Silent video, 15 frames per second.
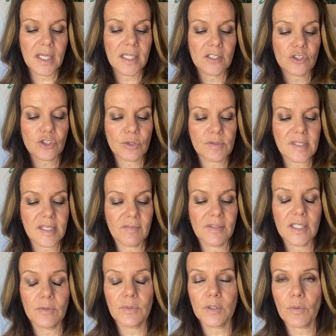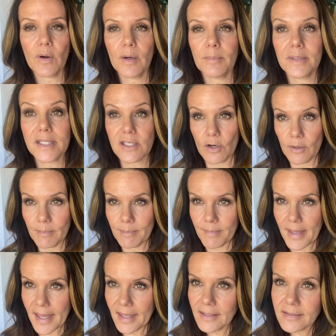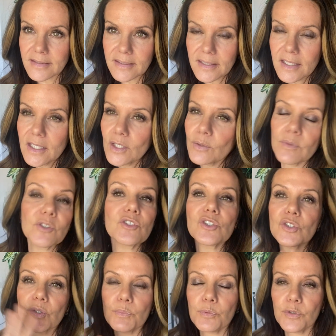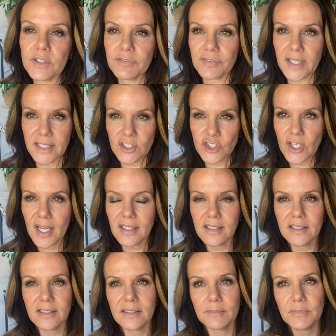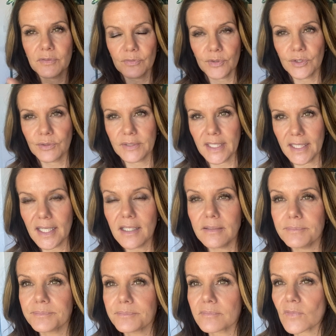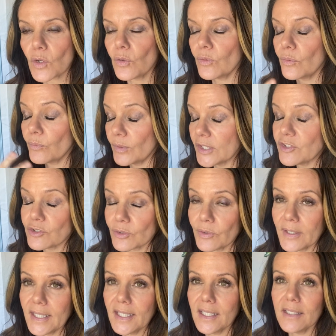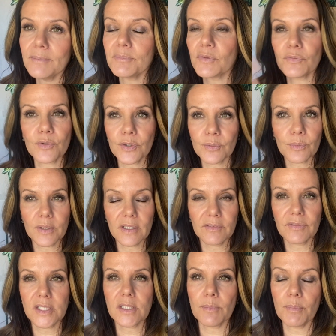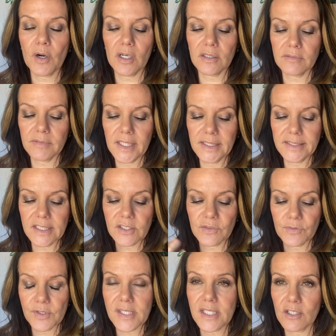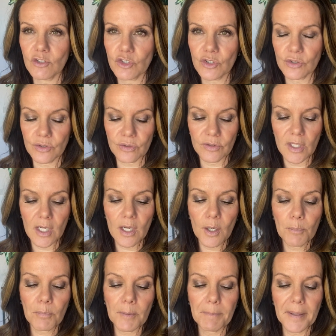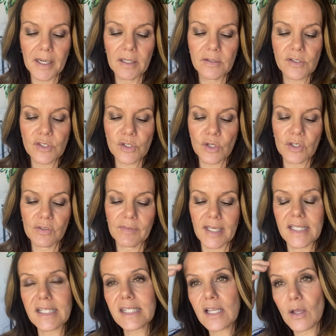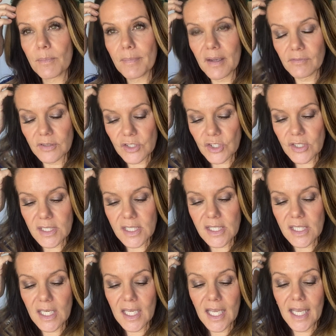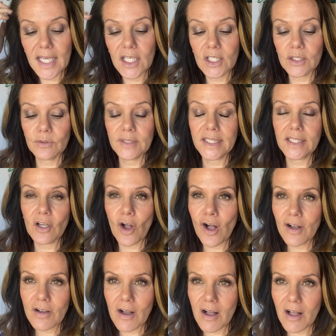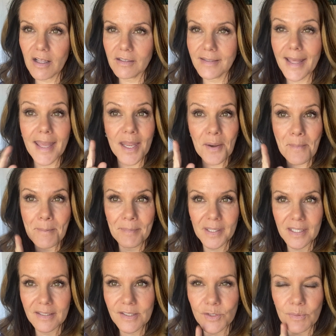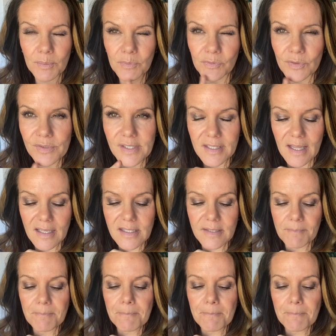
and ensure safety requirements are met, which is your pre-flight check before you get in, or once you're in, before we even depart, right? That's the first thing you should do. Prepare, serve, and sell beverages, including alcohol and meals, remember first class,